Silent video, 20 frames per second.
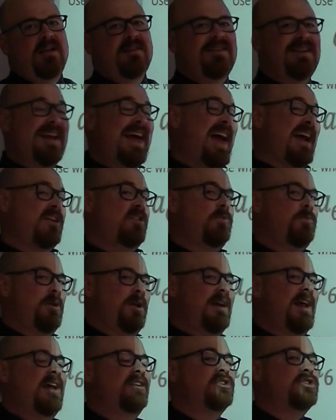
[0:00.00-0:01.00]
It's an
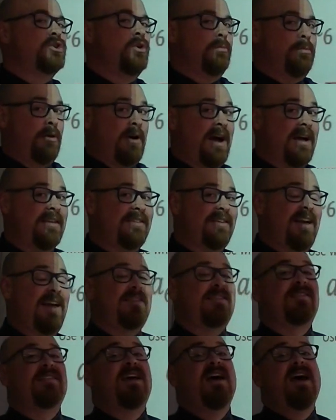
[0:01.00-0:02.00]
exponential
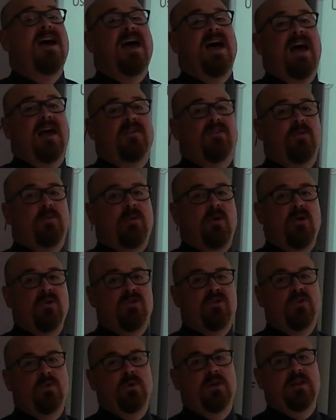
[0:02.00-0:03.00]
process as
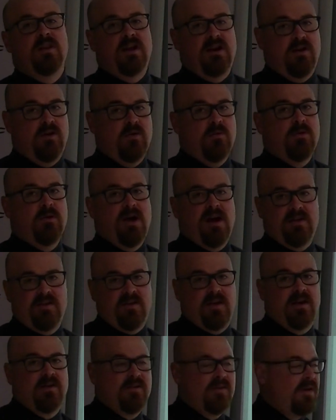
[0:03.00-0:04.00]
opposed to a linear
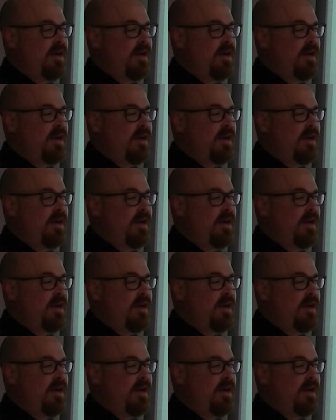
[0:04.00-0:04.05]
process.